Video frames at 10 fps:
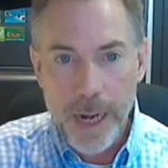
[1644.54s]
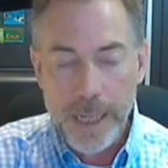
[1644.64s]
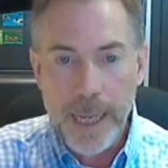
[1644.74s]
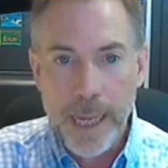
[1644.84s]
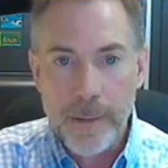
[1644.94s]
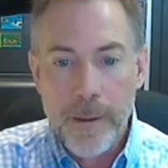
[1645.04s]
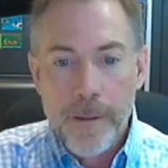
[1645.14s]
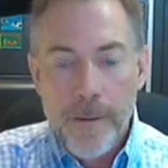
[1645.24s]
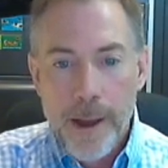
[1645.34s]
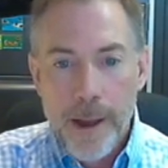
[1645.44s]
And again,
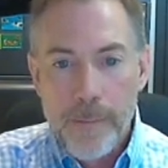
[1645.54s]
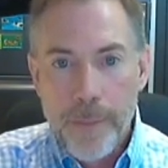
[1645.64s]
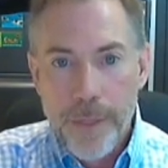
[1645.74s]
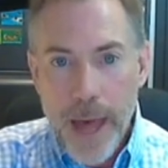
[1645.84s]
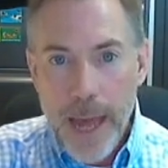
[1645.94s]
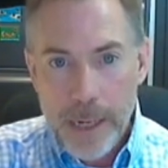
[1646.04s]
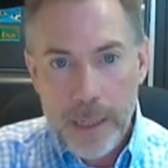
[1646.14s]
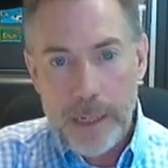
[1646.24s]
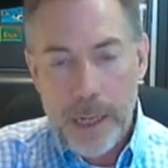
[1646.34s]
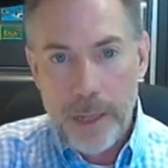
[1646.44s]
that
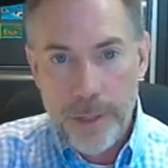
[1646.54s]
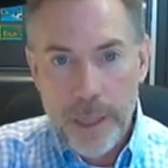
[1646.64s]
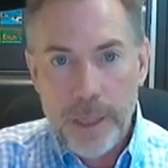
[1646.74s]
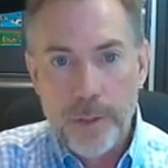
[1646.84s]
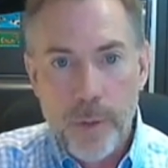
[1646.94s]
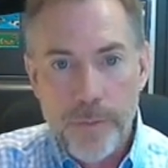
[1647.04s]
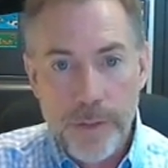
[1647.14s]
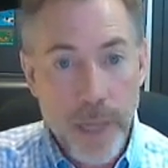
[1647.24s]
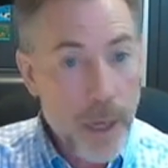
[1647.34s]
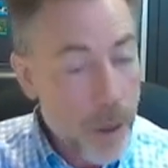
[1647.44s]
I think is one of the
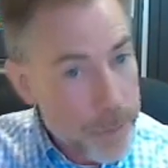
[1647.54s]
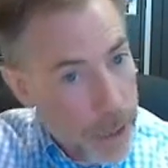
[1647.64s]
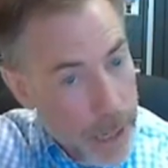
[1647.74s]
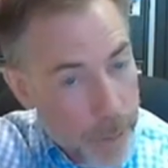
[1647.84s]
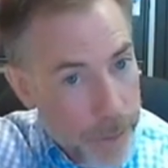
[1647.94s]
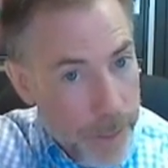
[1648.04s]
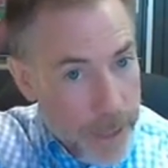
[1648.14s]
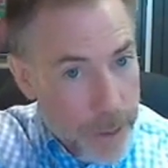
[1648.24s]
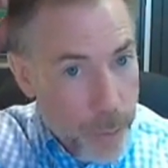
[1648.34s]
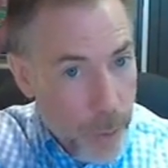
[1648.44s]
take homes, and
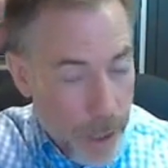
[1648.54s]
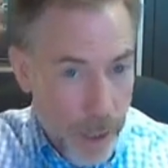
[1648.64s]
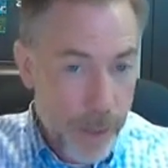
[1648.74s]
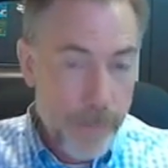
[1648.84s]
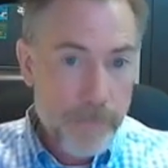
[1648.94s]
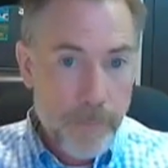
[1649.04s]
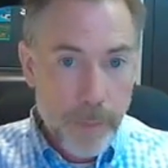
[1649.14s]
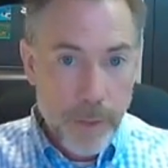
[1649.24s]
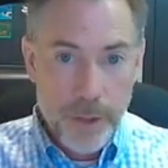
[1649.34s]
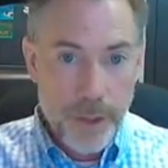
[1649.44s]
that's where,
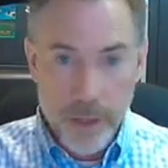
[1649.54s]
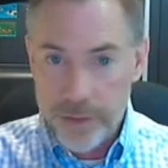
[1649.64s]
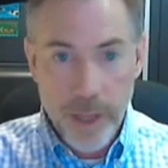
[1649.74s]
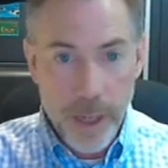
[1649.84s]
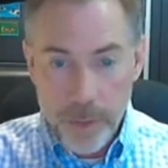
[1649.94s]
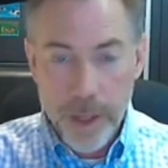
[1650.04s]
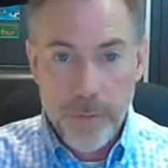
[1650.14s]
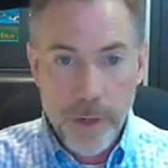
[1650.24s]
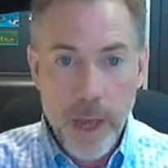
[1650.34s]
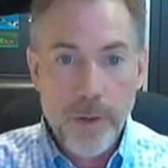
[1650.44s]
just like with
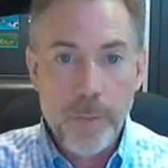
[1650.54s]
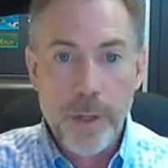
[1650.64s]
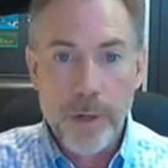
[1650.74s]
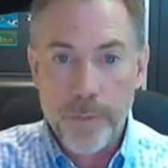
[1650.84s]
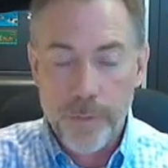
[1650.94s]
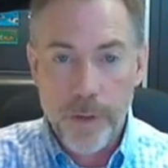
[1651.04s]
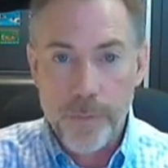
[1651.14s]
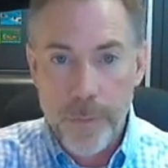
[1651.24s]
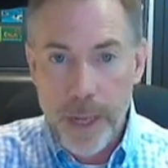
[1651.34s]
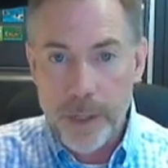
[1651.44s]
every other bit of
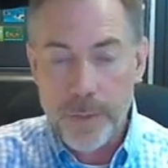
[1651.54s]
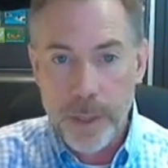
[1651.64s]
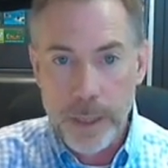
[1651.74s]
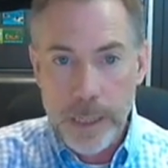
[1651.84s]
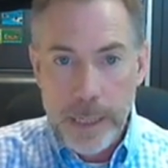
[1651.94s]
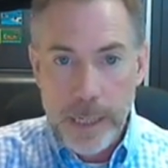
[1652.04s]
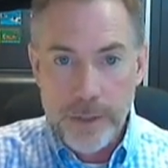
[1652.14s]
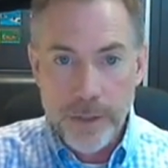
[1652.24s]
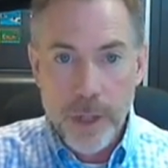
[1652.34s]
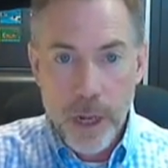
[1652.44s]
management,
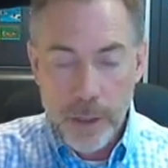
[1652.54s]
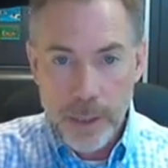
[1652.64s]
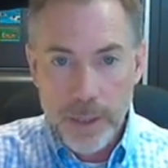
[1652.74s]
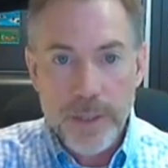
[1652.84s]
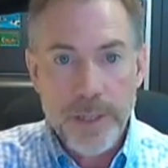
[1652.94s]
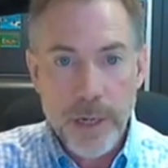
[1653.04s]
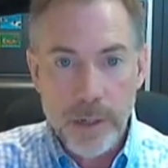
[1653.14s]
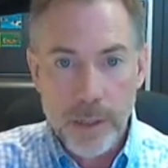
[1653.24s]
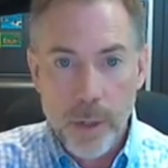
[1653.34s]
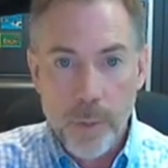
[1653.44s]
it's not
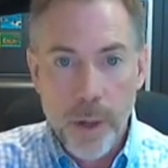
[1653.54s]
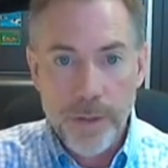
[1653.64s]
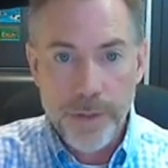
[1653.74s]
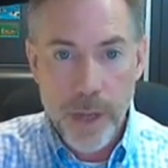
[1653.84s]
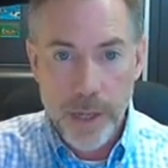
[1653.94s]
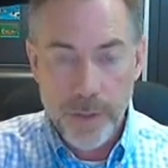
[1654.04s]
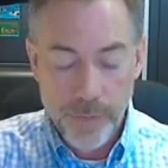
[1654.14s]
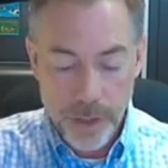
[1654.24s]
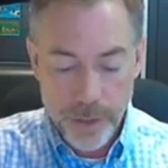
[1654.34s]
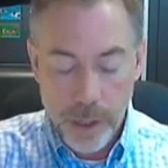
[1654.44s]
necessarily a one size
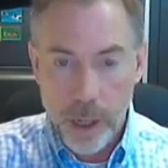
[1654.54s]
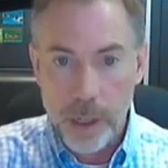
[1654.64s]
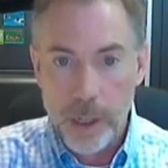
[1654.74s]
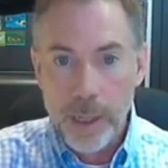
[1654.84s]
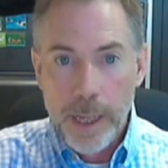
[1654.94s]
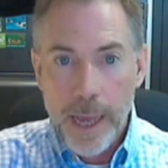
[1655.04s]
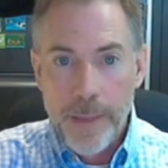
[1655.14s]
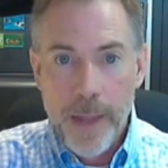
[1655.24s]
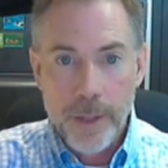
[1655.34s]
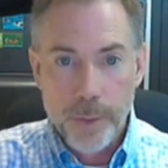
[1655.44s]
fits all.
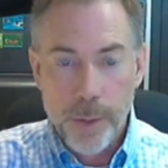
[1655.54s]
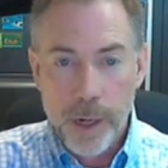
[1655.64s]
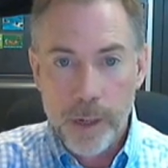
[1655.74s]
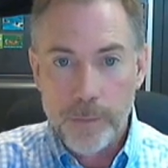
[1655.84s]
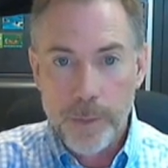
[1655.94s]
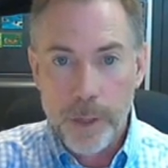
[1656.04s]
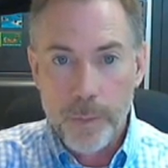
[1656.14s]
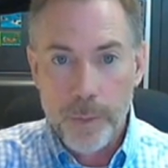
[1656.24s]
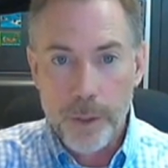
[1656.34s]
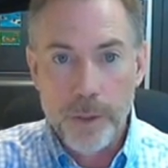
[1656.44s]
And that's where
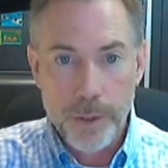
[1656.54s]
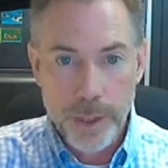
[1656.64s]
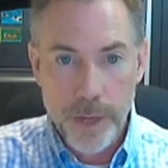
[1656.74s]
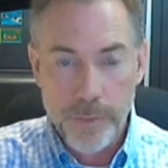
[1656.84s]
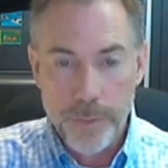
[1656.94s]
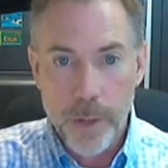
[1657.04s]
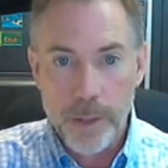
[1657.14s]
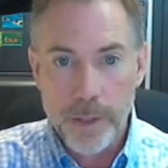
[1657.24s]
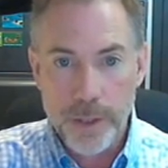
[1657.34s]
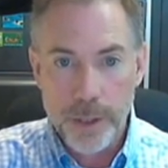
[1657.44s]
producers have
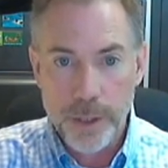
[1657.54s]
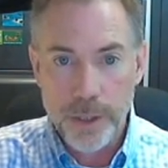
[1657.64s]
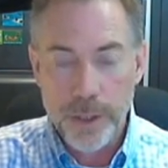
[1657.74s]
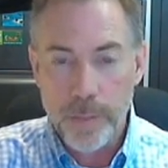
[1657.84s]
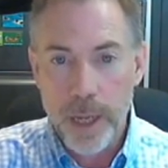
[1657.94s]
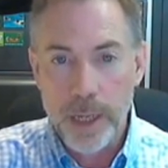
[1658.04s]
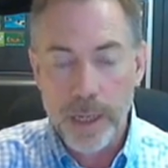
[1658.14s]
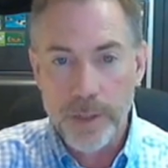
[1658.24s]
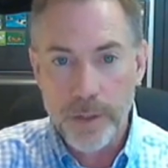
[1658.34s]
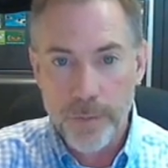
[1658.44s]
smart decisions to make, and
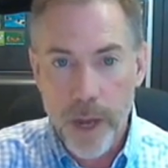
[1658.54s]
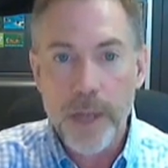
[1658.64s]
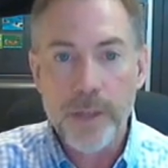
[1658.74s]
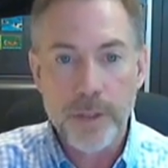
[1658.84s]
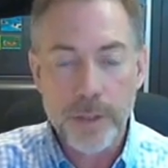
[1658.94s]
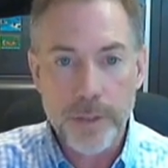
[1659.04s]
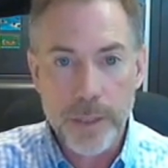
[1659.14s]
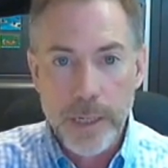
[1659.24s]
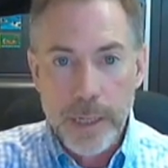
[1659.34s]
as advisors,